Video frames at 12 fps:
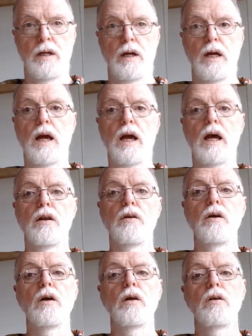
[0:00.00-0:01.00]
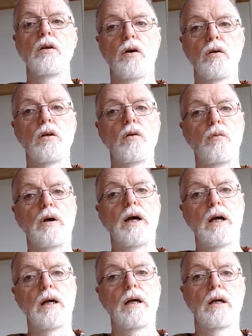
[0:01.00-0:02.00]
And the only
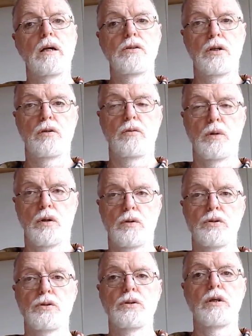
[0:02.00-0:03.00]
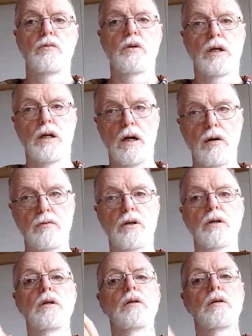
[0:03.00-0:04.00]
way General Motors can
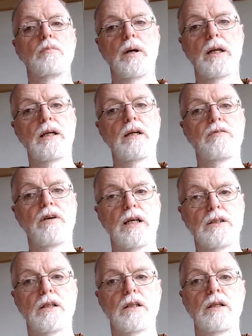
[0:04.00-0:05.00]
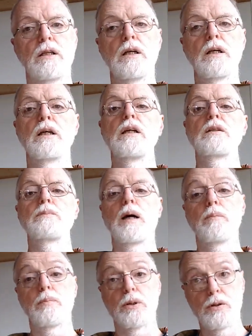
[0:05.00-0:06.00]
recover the money invested is by
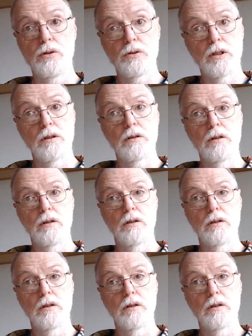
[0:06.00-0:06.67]
producing